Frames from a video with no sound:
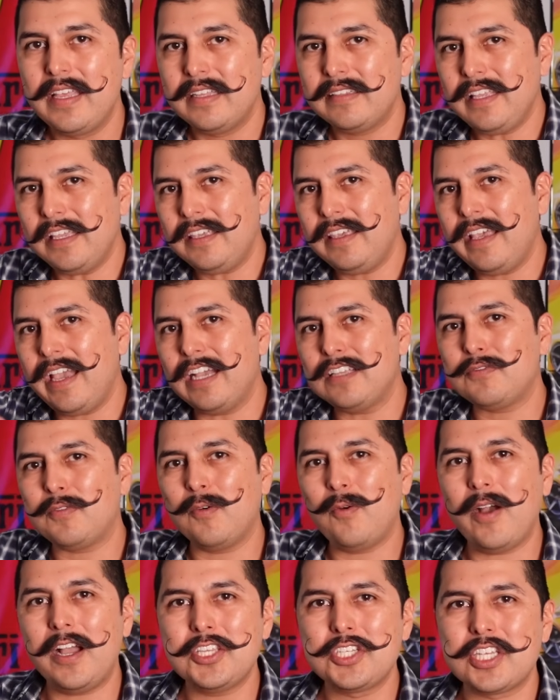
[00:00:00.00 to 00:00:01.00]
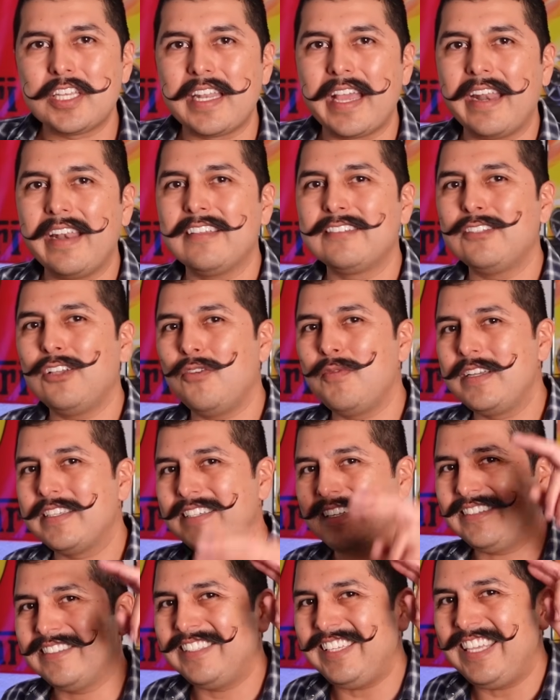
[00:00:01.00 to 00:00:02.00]
Thank you guys for watching, and as always,
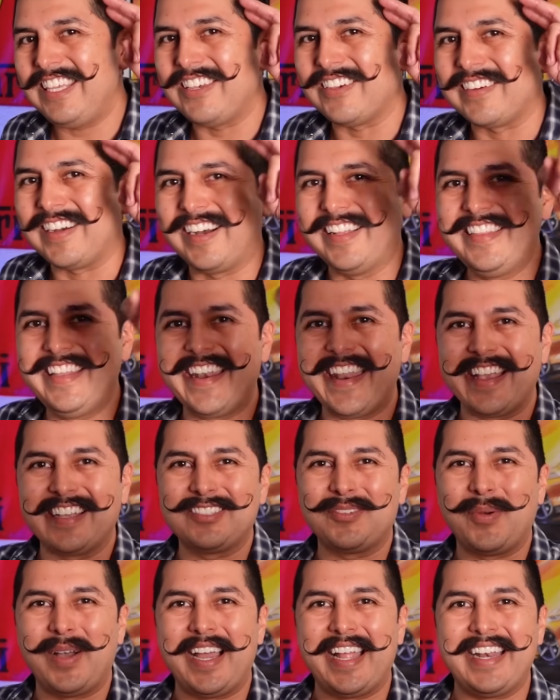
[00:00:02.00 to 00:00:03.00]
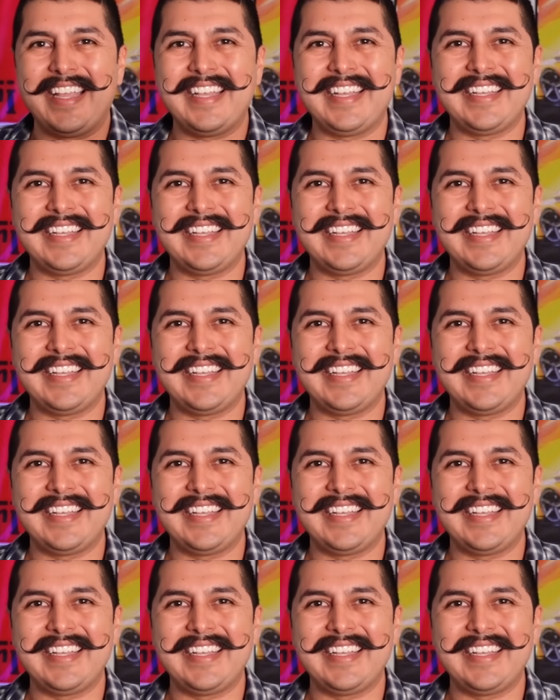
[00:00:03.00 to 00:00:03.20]
I'll see you on the next one.